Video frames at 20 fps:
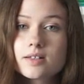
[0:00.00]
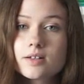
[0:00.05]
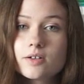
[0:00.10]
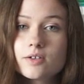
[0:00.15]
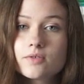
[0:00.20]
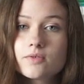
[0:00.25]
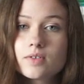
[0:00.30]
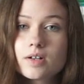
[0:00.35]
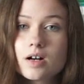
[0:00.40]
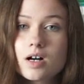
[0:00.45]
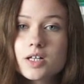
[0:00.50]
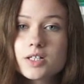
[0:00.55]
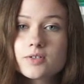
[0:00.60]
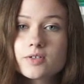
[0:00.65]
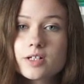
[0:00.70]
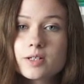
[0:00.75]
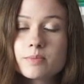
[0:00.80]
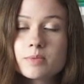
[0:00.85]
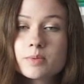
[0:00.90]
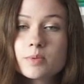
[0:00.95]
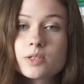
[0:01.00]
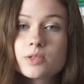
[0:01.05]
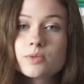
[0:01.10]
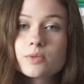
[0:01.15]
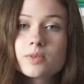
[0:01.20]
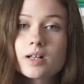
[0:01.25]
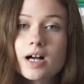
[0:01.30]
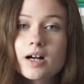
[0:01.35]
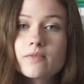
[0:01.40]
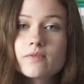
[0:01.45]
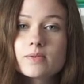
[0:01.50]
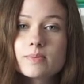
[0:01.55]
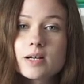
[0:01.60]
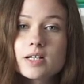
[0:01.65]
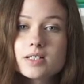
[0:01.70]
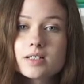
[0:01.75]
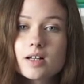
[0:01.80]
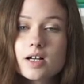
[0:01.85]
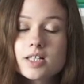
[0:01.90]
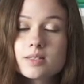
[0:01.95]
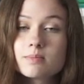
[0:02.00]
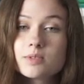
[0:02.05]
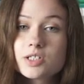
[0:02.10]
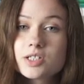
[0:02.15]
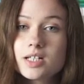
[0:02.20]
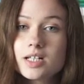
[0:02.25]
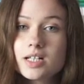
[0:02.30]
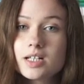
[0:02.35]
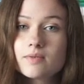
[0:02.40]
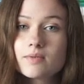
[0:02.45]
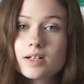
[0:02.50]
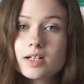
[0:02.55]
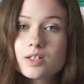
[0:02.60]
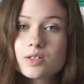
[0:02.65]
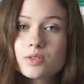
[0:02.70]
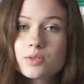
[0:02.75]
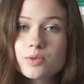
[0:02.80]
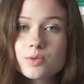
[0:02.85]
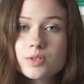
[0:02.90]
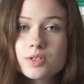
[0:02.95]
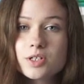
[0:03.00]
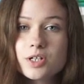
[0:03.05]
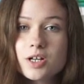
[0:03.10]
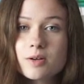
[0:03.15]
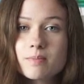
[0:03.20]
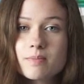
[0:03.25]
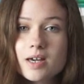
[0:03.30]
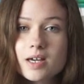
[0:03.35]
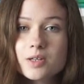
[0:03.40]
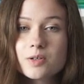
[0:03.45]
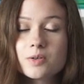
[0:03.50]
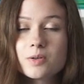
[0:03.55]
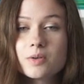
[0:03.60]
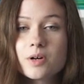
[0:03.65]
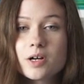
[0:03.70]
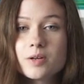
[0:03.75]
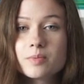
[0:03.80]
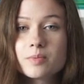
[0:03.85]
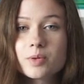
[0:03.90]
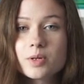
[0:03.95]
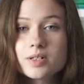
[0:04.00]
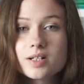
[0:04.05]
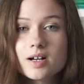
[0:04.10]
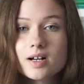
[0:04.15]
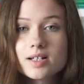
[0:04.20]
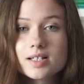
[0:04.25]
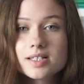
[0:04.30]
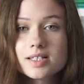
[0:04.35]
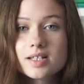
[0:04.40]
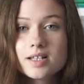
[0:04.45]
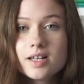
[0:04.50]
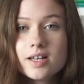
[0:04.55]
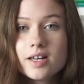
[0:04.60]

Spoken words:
of classrooms which all have specialised machinery and tools so you can make your own products.